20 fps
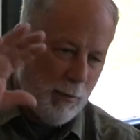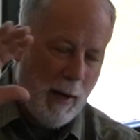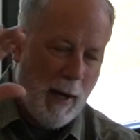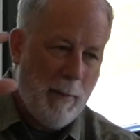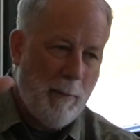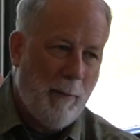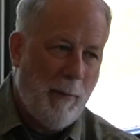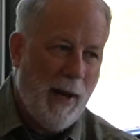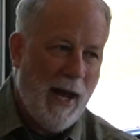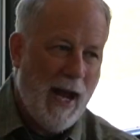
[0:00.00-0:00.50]
my
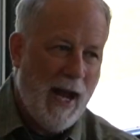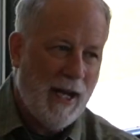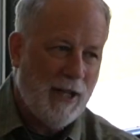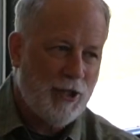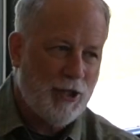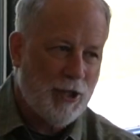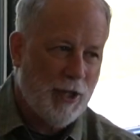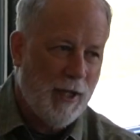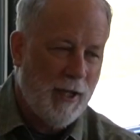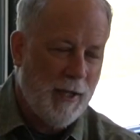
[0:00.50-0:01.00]

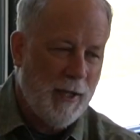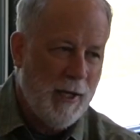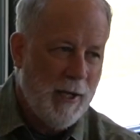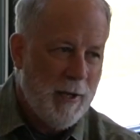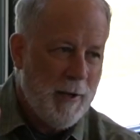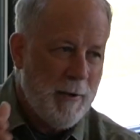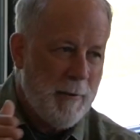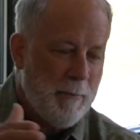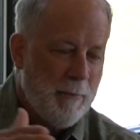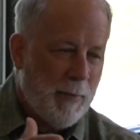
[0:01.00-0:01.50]
passion?
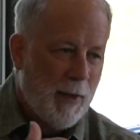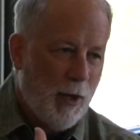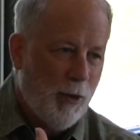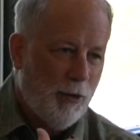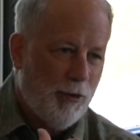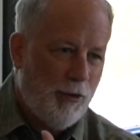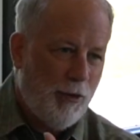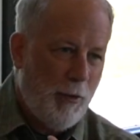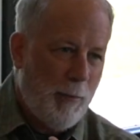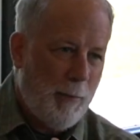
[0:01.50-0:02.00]

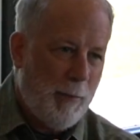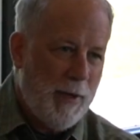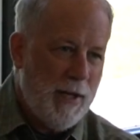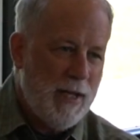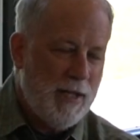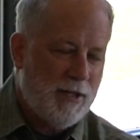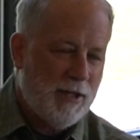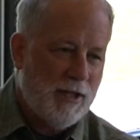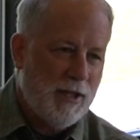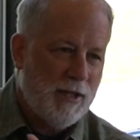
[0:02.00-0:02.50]
Those are
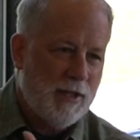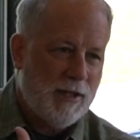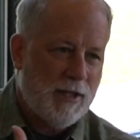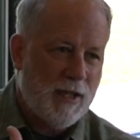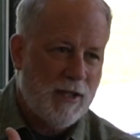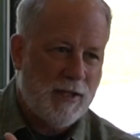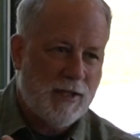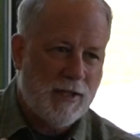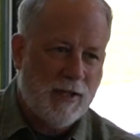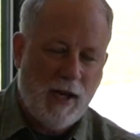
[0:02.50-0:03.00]
pieces
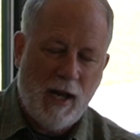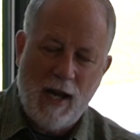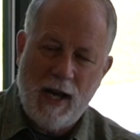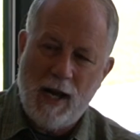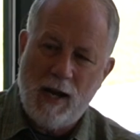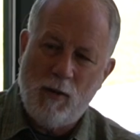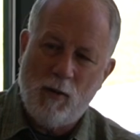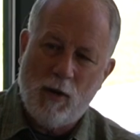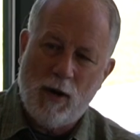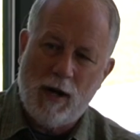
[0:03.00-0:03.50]
to
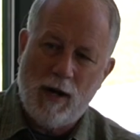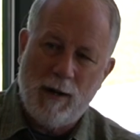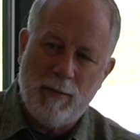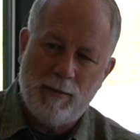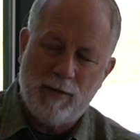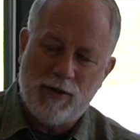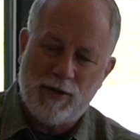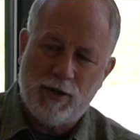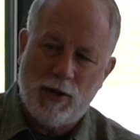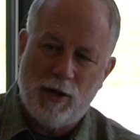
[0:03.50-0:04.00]
say where I'm
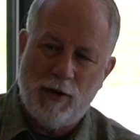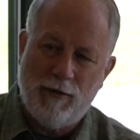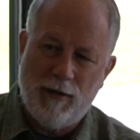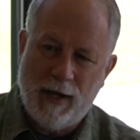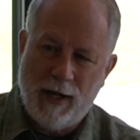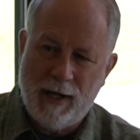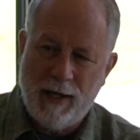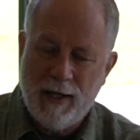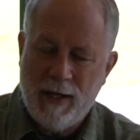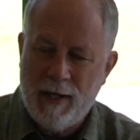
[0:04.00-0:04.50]

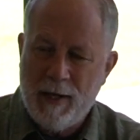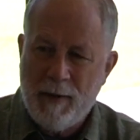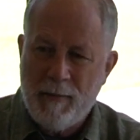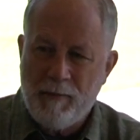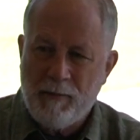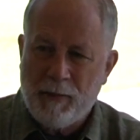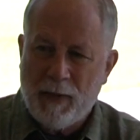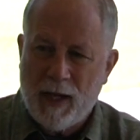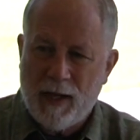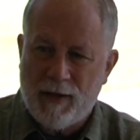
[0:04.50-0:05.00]
serving,
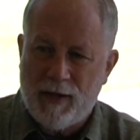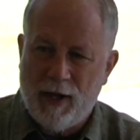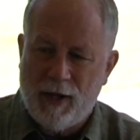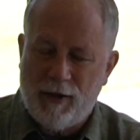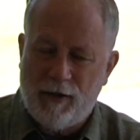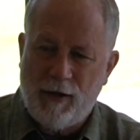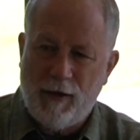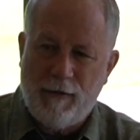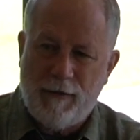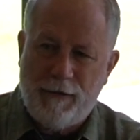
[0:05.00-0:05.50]

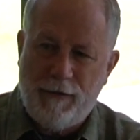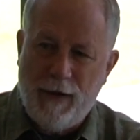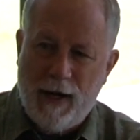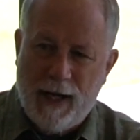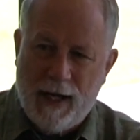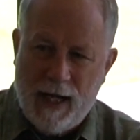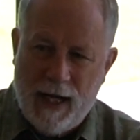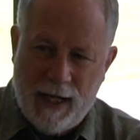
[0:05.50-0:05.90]
does it fit?